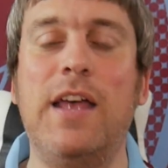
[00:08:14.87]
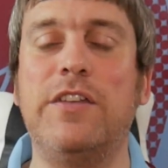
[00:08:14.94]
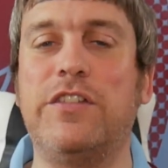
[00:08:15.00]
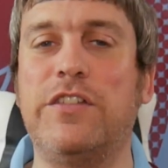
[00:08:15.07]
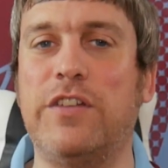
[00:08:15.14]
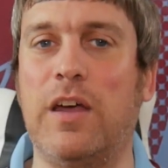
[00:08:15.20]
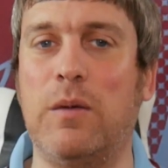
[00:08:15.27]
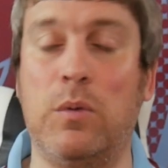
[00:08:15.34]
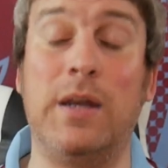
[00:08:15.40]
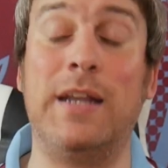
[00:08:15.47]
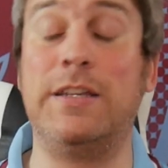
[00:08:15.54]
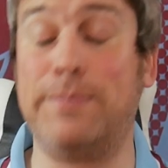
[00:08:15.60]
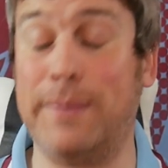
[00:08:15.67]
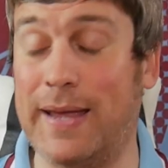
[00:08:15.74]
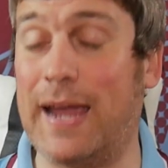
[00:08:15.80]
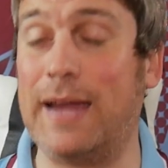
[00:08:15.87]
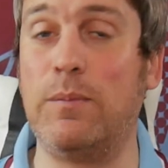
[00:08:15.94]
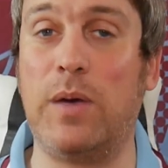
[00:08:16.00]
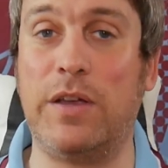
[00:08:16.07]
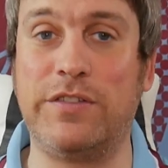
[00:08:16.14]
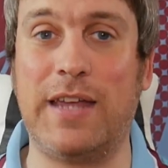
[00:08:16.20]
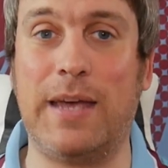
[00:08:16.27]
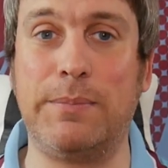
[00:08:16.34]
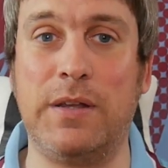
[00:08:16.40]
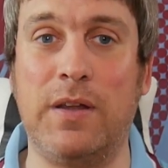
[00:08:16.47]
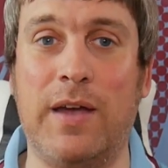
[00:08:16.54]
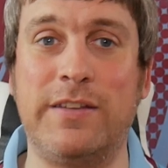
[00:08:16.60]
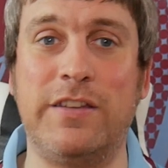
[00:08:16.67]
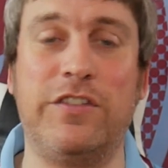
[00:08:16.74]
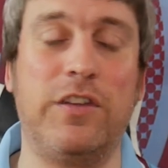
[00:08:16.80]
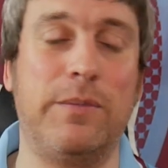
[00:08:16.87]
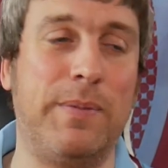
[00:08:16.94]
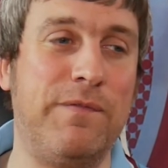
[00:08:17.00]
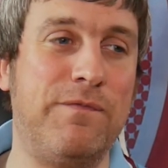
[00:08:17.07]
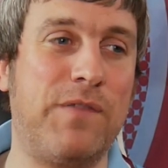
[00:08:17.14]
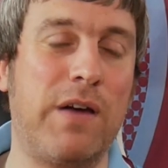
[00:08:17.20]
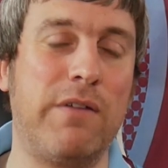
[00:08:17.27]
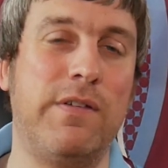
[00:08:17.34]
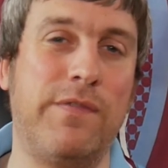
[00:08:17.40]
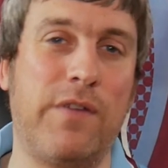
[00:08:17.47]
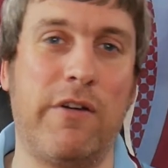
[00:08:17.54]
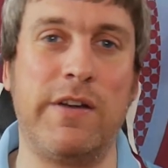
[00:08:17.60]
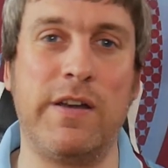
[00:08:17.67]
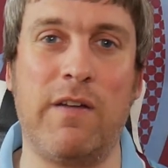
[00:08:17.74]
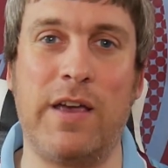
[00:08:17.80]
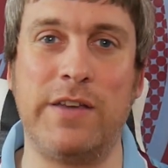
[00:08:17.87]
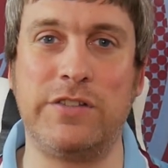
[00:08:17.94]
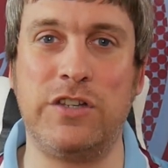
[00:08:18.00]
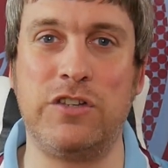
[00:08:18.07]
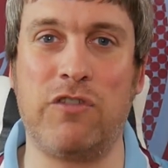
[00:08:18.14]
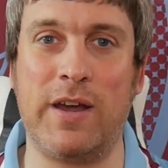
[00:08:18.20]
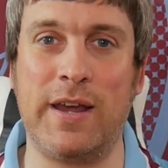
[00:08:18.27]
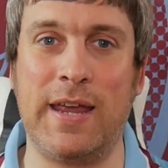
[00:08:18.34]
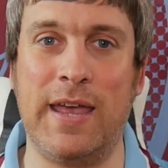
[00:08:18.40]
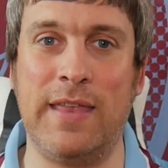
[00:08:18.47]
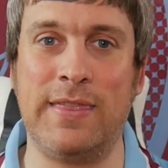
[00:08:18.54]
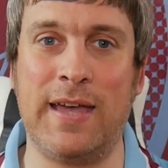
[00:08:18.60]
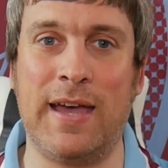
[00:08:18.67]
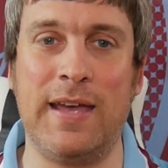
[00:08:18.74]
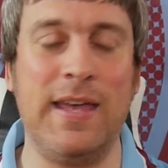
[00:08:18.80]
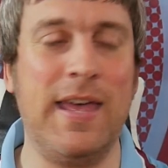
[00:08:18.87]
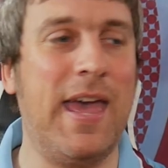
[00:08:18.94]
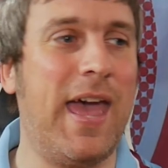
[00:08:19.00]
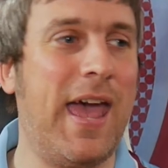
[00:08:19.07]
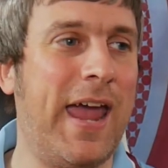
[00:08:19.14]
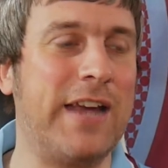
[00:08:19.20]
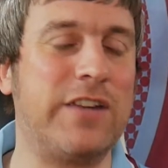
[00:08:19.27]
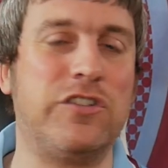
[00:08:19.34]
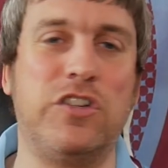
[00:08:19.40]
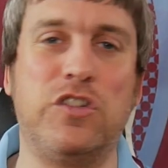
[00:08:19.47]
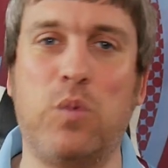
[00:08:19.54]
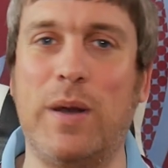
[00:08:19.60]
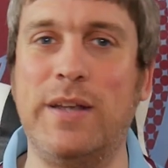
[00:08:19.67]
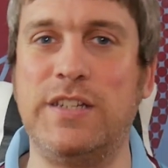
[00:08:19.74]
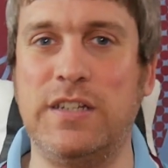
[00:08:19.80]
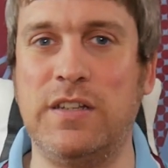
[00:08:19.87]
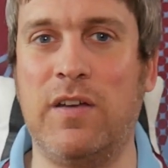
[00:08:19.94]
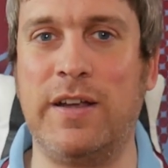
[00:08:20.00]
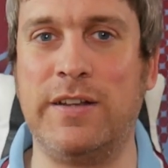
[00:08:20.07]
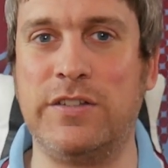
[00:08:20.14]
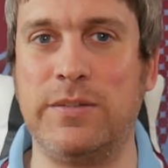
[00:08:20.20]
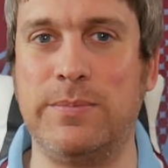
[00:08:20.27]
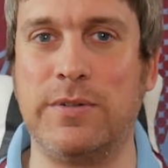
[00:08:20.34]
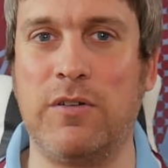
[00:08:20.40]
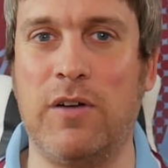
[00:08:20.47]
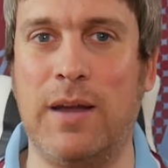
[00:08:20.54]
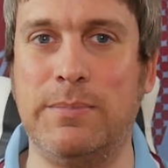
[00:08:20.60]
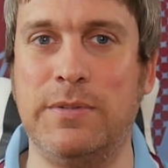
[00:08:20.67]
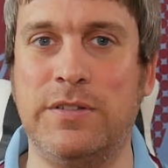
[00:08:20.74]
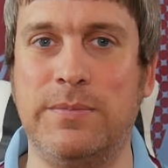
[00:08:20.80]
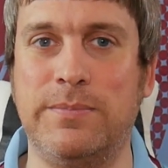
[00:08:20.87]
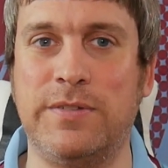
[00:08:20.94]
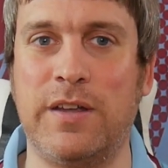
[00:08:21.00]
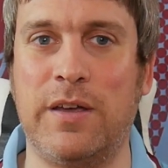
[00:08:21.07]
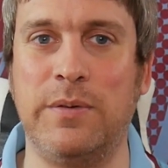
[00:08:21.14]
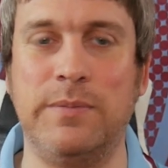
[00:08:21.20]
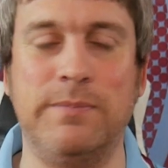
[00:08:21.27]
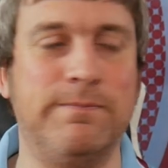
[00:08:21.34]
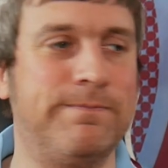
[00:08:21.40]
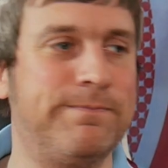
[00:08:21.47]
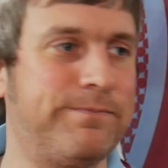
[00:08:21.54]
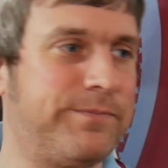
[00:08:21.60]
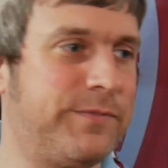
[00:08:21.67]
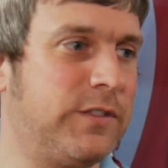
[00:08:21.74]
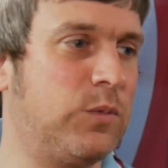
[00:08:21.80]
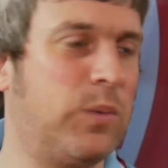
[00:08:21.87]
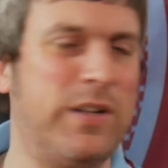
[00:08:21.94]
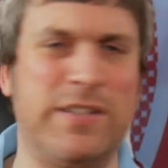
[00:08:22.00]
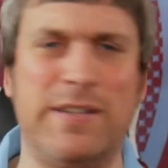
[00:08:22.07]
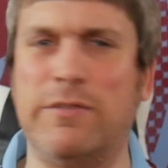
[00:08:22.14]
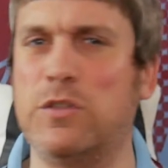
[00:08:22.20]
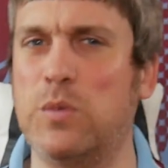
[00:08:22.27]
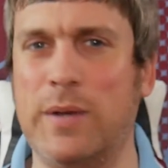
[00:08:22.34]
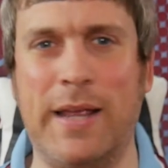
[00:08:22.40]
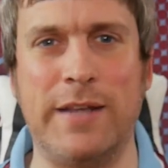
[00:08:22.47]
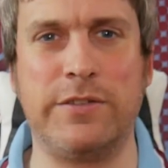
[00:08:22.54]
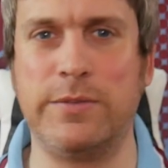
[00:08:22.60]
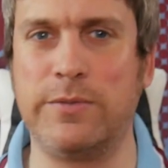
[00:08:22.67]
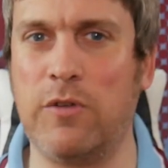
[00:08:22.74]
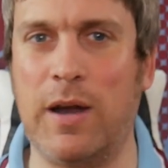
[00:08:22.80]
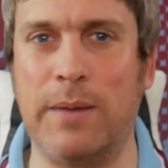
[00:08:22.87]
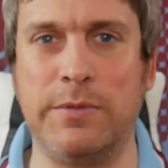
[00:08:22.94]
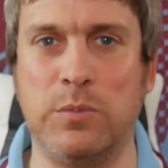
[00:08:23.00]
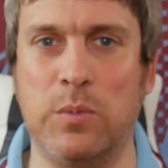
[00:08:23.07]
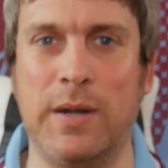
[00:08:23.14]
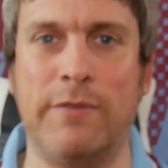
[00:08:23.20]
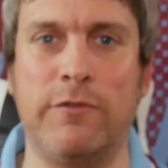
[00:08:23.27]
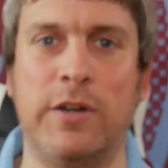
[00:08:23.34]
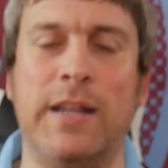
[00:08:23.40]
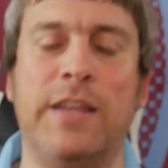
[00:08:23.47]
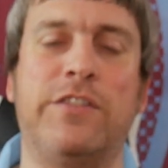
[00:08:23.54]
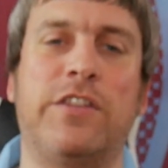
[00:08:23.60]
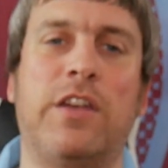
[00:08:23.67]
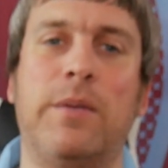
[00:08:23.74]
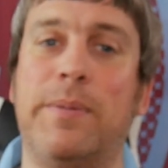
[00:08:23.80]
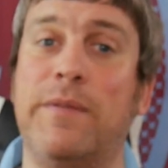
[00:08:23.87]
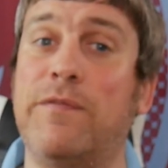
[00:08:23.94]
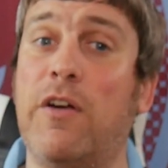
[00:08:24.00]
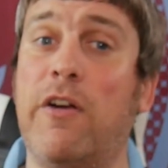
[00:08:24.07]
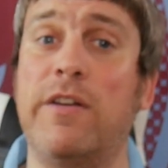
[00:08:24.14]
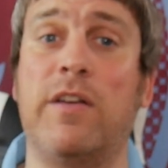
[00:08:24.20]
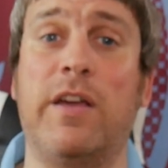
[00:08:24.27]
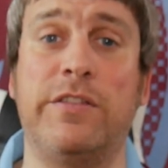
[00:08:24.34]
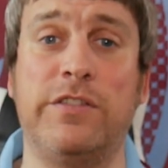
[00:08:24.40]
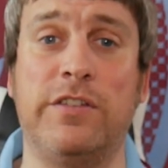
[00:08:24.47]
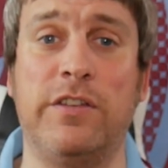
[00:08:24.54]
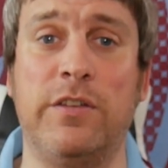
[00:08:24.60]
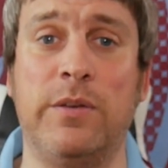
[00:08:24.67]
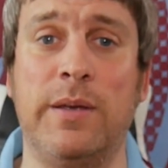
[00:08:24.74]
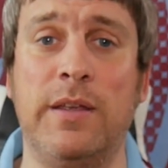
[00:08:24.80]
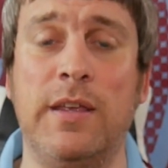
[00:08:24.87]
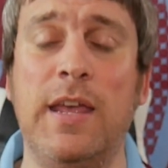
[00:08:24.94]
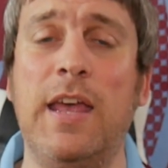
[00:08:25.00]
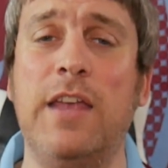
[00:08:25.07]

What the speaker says: So, well, at least became West Ham United. So it'd be very, very nice to try and get that extra 29 subscribers. So 27, 28 subscribers, whatever it is. So it'd be very nice to do it.